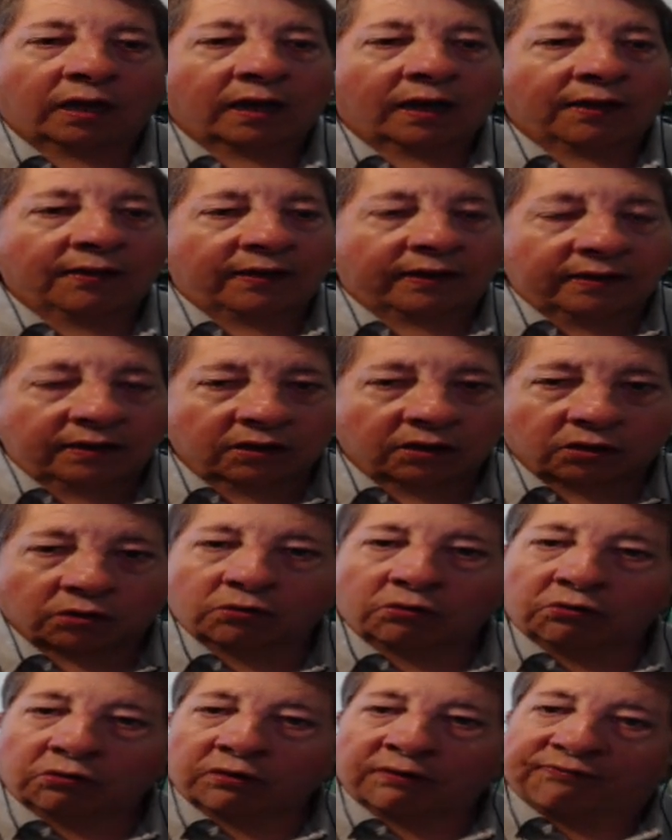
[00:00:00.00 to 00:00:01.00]
and then you'll
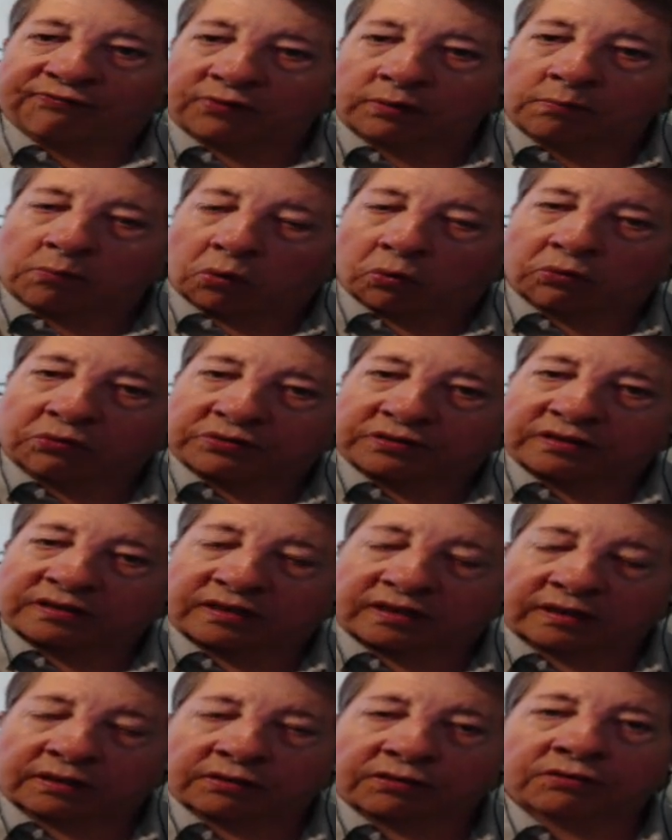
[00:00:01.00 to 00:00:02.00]
learn a few more
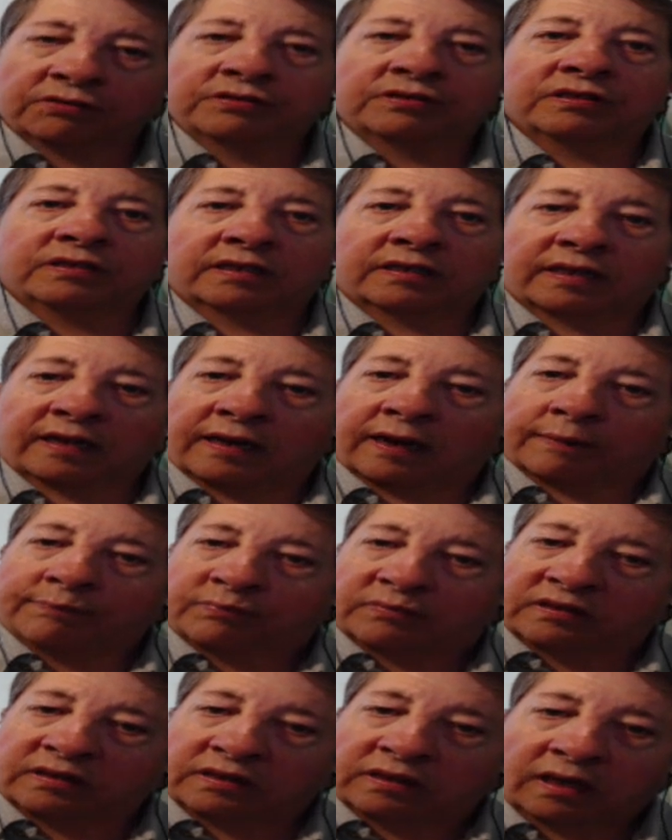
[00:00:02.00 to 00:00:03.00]
skills to get
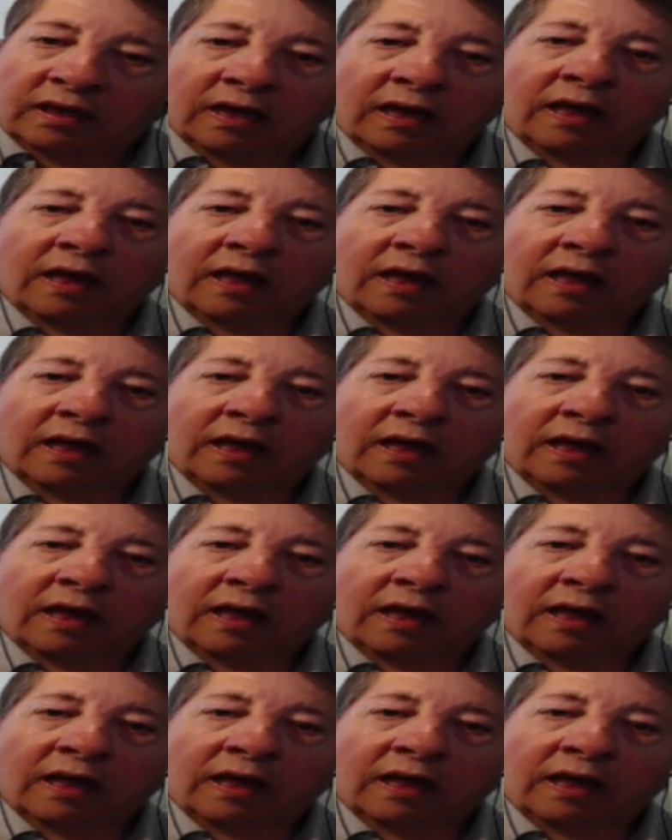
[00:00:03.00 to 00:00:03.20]
up to